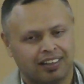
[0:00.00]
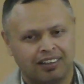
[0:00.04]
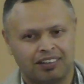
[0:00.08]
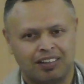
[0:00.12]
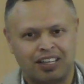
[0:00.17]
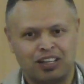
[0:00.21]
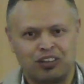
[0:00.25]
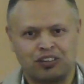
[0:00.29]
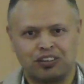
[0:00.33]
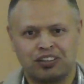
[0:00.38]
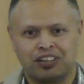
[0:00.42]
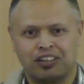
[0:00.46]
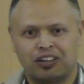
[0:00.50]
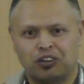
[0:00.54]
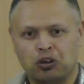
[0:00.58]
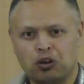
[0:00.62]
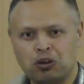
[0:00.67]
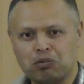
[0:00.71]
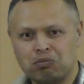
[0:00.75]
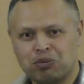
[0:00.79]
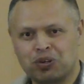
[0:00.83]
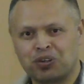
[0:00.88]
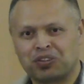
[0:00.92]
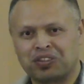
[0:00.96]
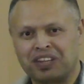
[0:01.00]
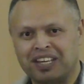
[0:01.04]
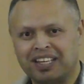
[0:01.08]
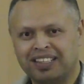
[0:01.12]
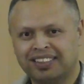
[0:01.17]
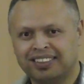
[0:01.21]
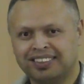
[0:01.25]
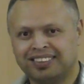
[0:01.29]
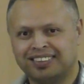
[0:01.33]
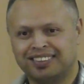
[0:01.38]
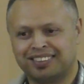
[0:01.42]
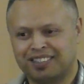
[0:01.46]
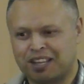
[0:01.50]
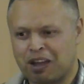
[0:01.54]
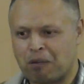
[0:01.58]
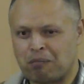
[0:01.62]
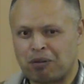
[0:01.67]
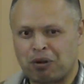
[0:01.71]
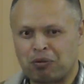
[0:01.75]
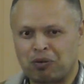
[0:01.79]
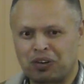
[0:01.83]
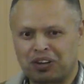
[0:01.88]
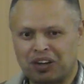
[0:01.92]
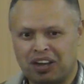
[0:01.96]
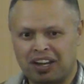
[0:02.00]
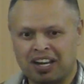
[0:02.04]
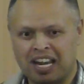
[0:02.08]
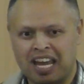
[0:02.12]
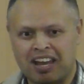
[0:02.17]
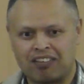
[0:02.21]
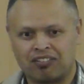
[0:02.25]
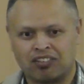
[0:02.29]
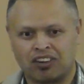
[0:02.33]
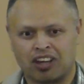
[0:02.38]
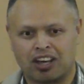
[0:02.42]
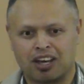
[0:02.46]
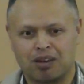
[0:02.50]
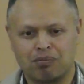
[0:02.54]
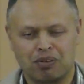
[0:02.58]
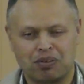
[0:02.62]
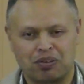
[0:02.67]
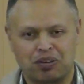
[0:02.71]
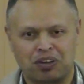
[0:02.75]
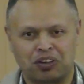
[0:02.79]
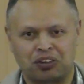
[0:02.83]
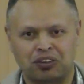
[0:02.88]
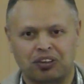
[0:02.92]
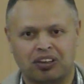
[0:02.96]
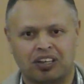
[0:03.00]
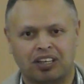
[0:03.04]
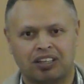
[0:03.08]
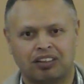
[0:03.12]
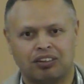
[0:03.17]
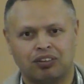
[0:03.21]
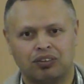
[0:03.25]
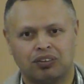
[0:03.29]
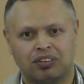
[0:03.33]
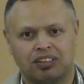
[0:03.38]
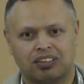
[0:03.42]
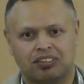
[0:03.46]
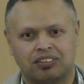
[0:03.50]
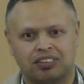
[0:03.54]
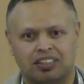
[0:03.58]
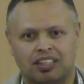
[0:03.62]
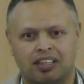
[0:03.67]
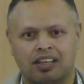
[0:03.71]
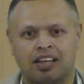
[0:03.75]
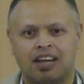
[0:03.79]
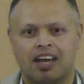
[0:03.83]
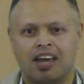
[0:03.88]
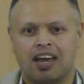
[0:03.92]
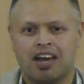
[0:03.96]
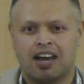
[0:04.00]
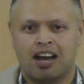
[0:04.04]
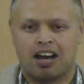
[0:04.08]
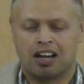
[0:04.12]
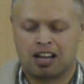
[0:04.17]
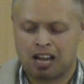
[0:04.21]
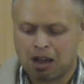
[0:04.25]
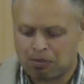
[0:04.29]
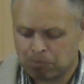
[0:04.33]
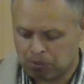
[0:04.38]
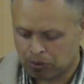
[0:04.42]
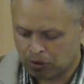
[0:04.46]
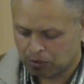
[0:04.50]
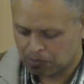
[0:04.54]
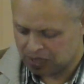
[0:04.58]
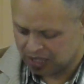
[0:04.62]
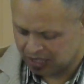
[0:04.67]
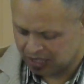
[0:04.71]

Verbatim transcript: There's two more things but we don't have time. I'm going to try and do this in a, a couple of